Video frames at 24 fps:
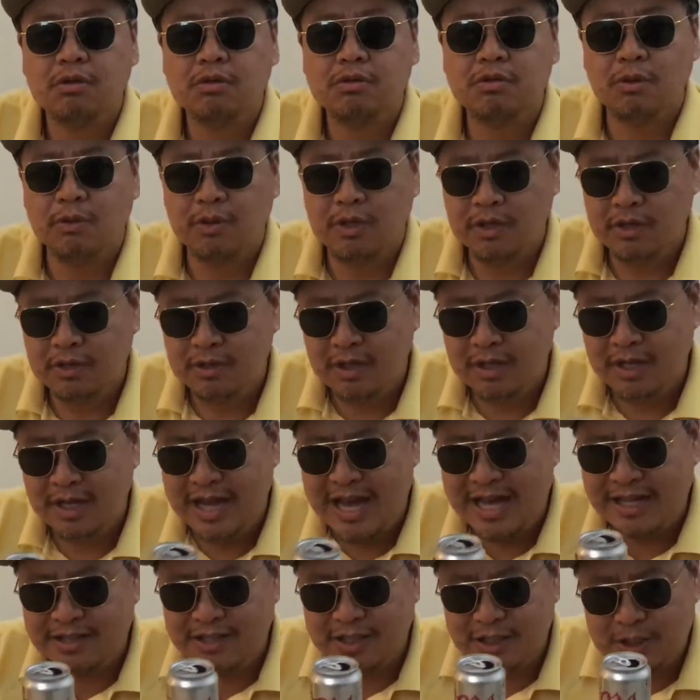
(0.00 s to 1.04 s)
So in
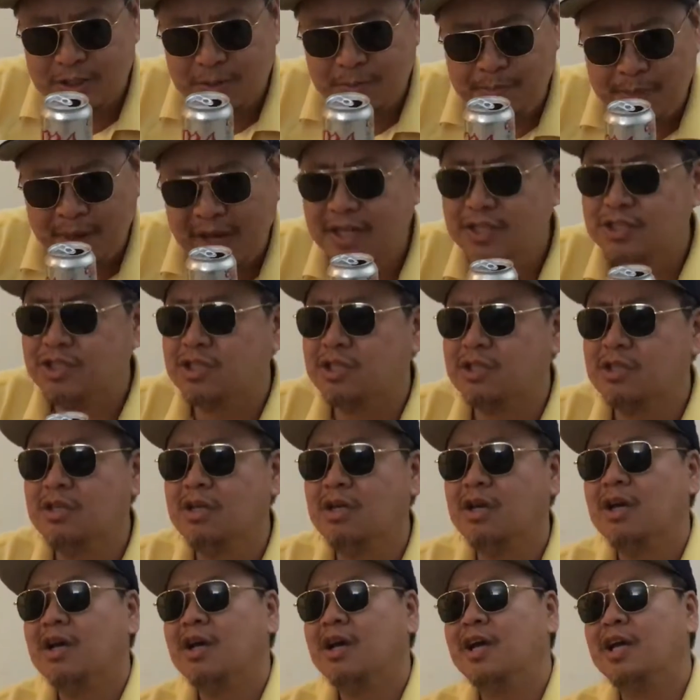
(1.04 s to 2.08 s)
anticipation,
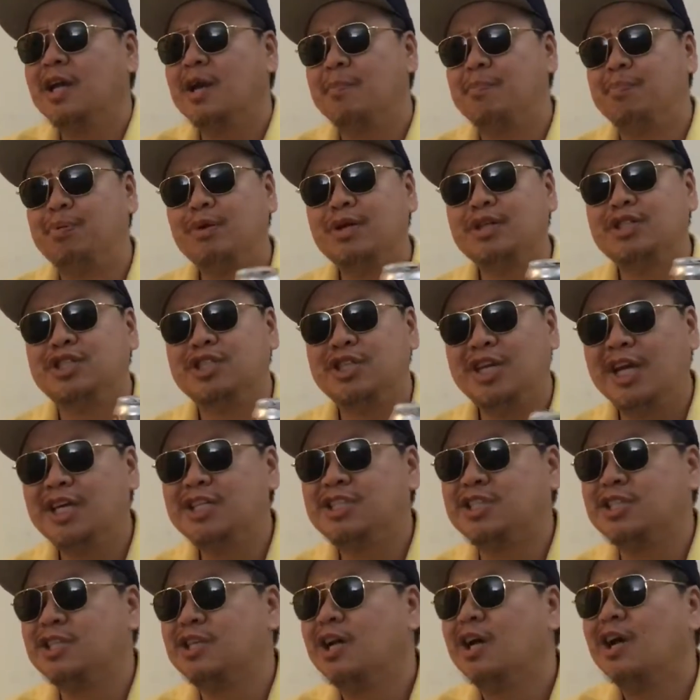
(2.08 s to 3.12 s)
in
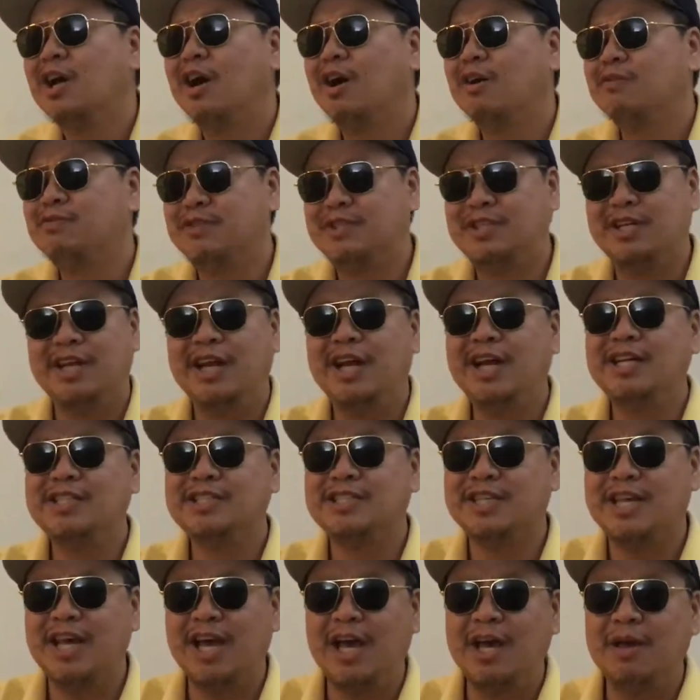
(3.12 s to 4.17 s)
appreciation of
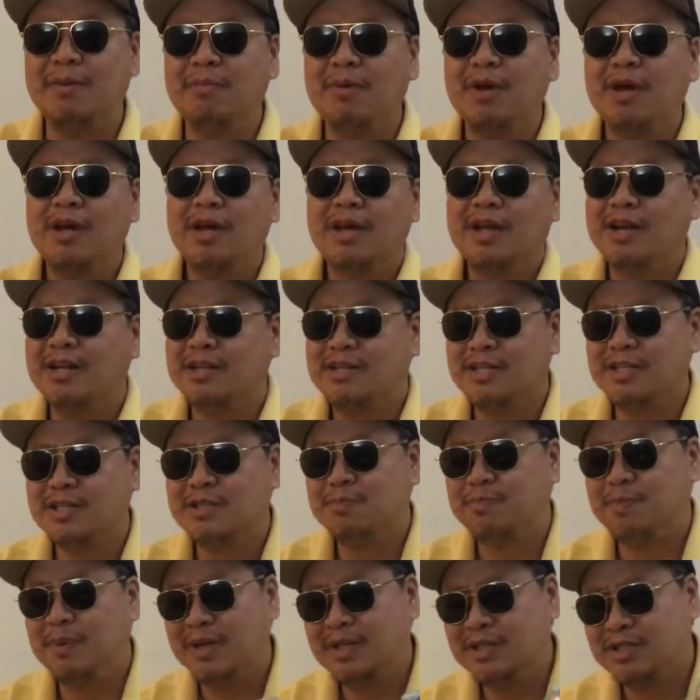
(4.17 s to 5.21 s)
today's game, in
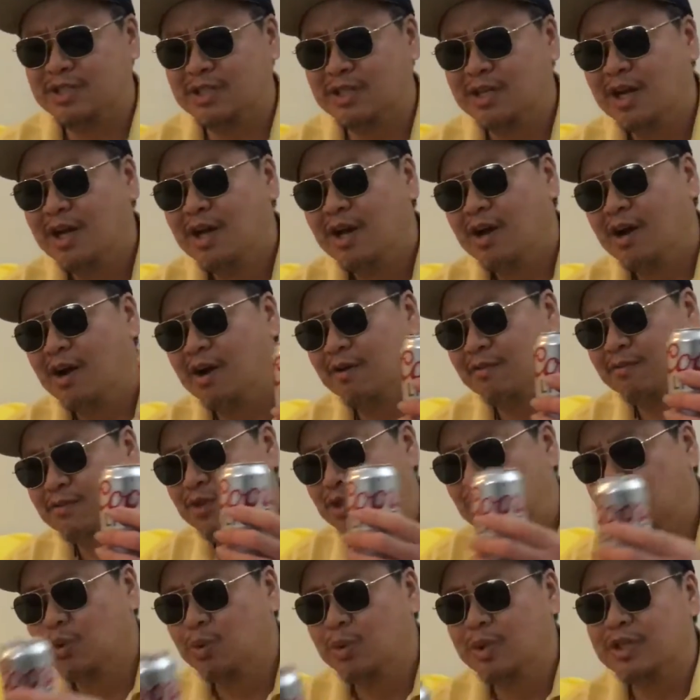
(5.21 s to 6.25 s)
anticipation of
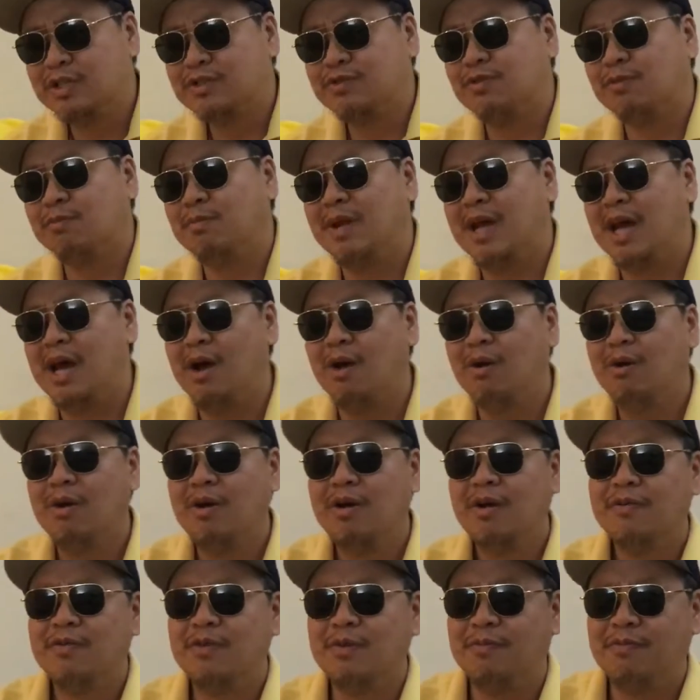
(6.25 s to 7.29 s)
2 weeks from now,
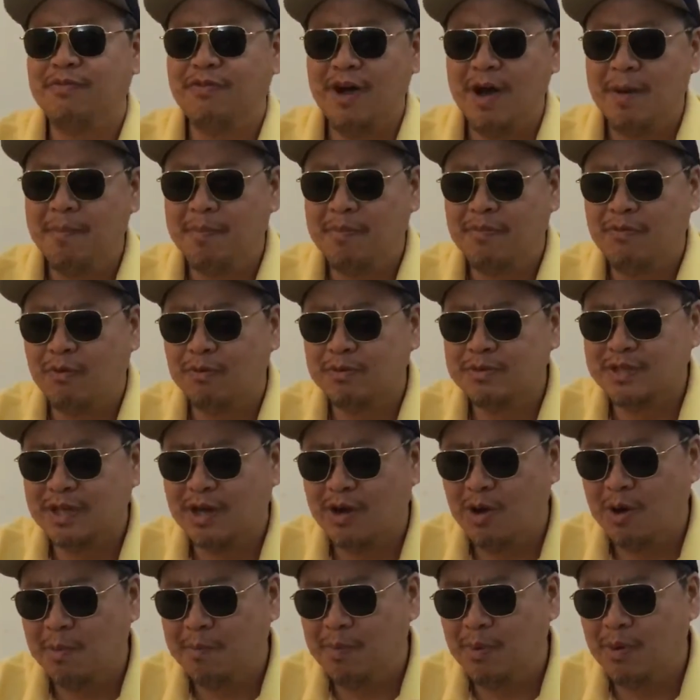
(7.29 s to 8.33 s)
the fine performance they're
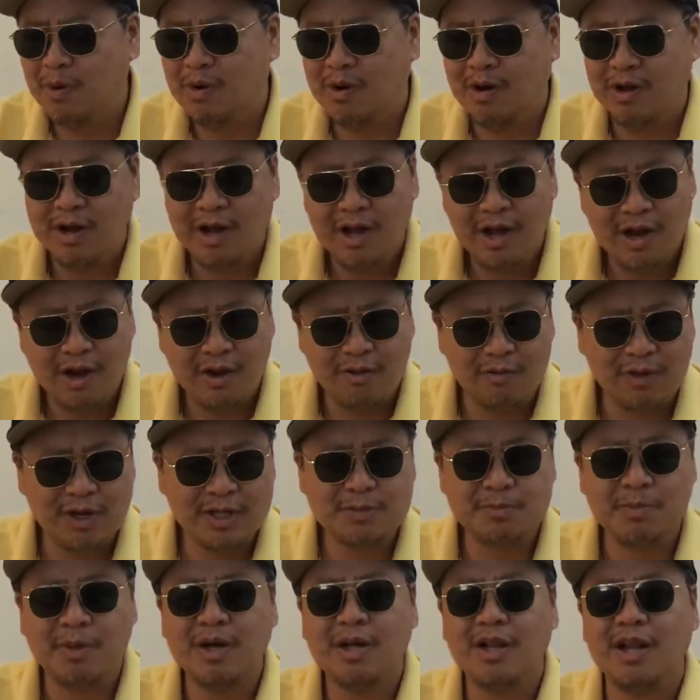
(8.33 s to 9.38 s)
going to put on, I
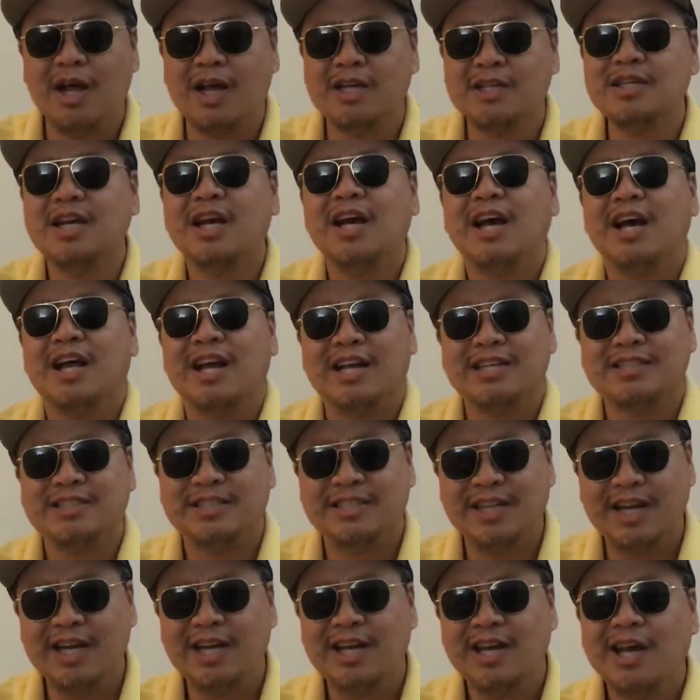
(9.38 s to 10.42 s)
raise my glass and I
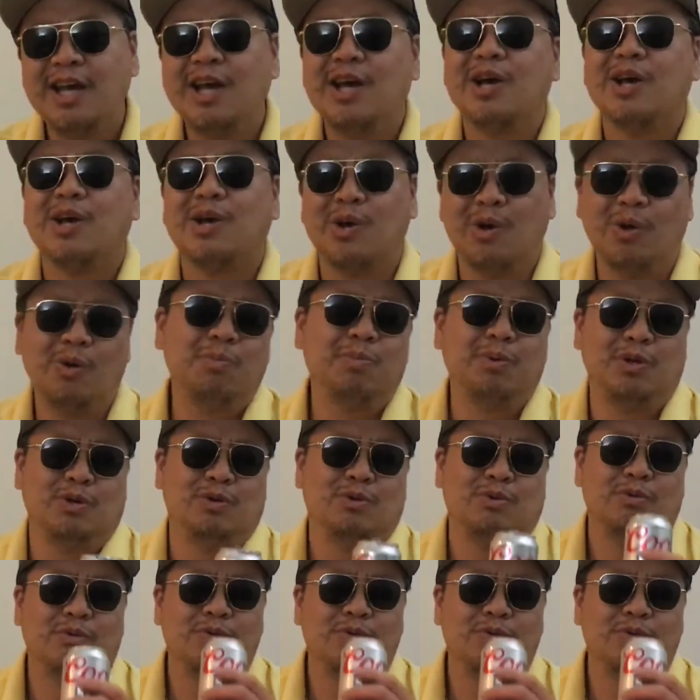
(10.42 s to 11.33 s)
say, go blue.